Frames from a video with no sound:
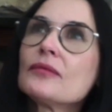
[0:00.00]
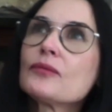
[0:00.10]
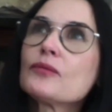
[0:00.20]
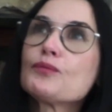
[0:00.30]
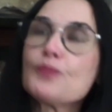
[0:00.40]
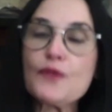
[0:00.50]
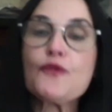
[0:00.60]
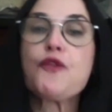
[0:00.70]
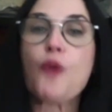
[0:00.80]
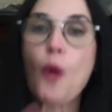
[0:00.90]

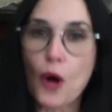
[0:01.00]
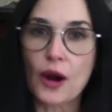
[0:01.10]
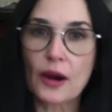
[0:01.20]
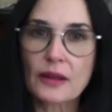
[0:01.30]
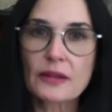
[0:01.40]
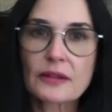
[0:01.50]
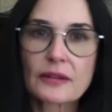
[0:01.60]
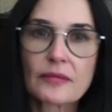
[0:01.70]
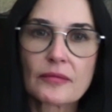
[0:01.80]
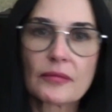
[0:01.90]
before
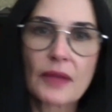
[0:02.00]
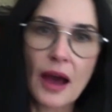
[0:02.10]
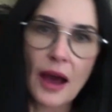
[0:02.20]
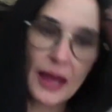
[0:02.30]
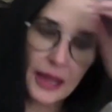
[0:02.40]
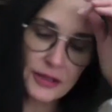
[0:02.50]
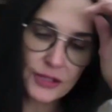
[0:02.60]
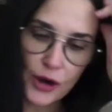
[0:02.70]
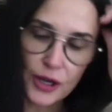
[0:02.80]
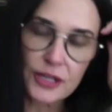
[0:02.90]
I
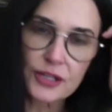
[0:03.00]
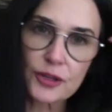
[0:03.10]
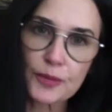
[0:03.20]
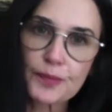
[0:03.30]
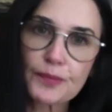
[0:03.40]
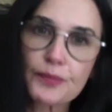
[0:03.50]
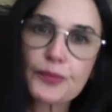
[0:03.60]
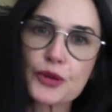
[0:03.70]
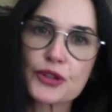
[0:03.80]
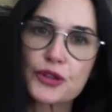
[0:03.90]
started to
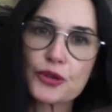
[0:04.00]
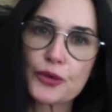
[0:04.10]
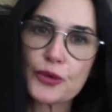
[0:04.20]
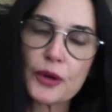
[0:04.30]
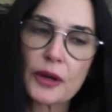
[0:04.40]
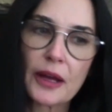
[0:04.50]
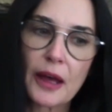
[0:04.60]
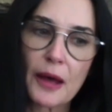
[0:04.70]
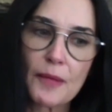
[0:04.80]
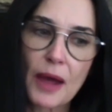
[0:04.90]
pursue
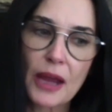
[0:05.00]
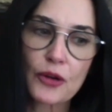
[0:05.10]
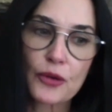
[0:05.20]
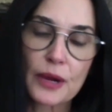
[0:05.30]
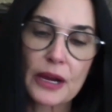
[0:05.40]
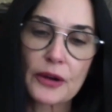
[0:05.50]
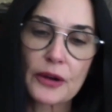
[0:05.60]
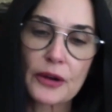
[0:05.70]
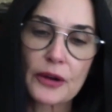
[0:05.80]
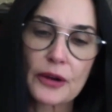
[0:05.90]
my career,
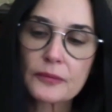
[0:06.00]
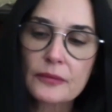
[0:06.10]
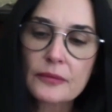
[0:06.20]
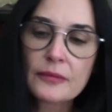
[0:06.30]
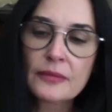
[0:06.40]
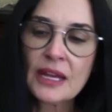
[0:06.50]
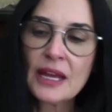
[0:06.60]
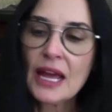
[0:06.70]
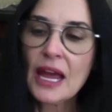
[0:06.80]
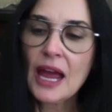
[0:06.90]

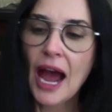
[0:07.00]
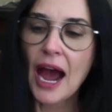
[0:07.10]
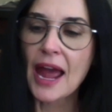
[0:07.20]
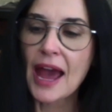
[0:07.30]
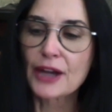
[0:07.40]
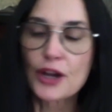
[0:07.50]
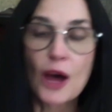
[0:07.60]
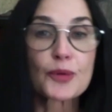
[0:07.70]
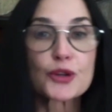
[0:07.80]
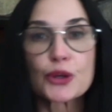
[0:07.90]
I had an
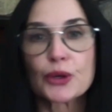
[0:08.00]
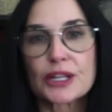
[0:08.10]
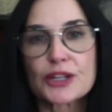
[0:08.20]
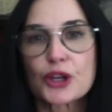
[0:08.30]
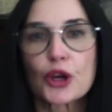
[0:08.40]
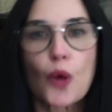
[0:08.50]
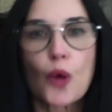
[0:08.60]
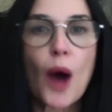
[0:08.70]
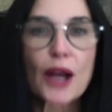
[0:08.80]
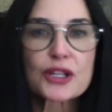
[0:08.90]
opportunity to go
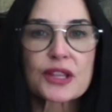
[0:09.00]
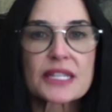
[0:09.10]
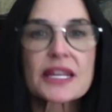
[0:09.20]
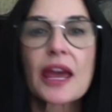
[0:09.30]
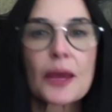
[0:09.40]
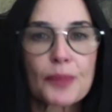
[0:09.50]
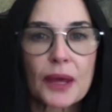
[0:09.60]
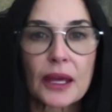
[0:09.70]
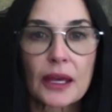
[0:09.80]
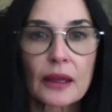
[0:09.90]
watch the
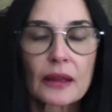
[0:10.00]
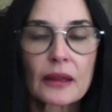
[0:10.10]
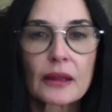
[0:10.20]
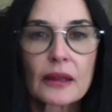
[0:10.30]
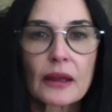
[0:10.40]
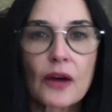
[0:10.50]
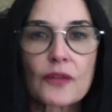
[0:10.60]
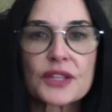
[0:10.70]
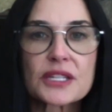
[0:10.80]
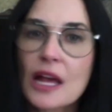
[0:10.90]
taping of
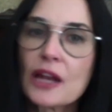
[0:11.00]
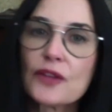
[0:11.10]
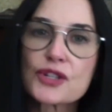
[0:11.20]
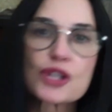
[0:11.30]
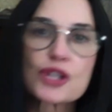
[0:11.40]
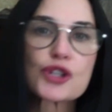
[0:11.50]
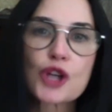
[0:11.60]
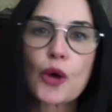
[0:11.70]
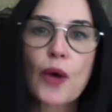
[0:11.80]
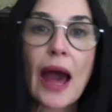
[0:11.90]
the television
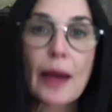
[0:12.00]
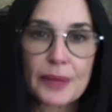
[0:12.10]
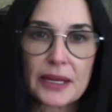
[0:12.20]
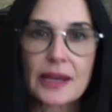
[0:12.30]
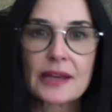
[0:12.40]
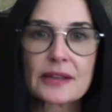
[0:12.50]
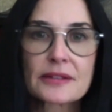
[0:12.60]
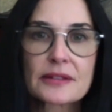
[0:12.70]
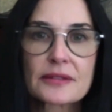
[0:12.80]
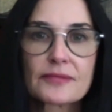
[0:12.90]
show Happy
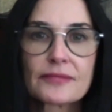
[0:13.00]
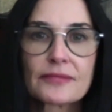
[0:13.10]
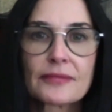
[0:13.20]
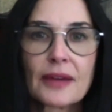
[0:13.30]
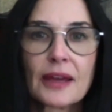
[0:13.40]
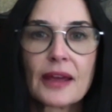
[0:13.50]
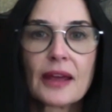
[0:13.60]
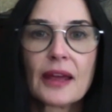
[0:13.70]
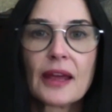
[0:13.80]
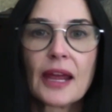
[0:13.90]
Days.
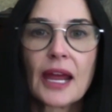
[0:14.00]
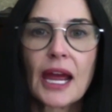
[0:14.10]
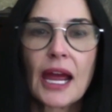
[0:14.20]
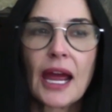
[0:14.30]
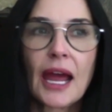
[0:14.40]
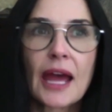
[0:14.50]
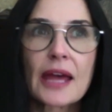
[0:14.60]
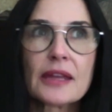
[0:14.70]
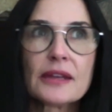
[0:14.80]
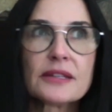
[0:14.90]
And